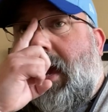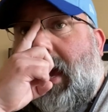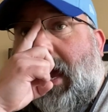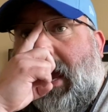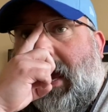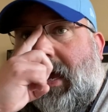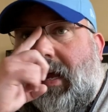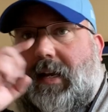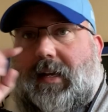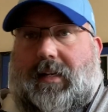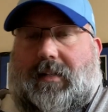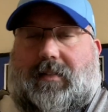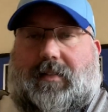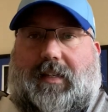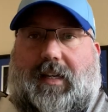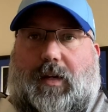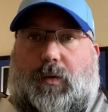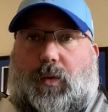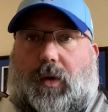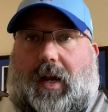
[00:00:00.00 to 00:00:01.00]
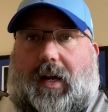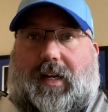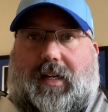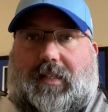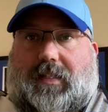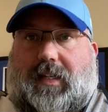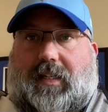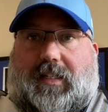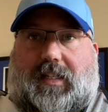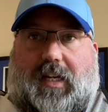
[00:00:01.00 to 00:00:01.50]
and see what I can
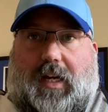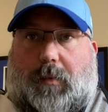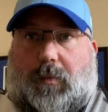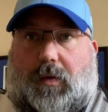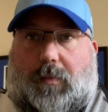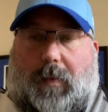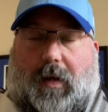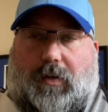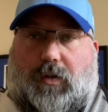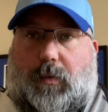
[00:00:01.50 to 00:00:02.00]
TTM with my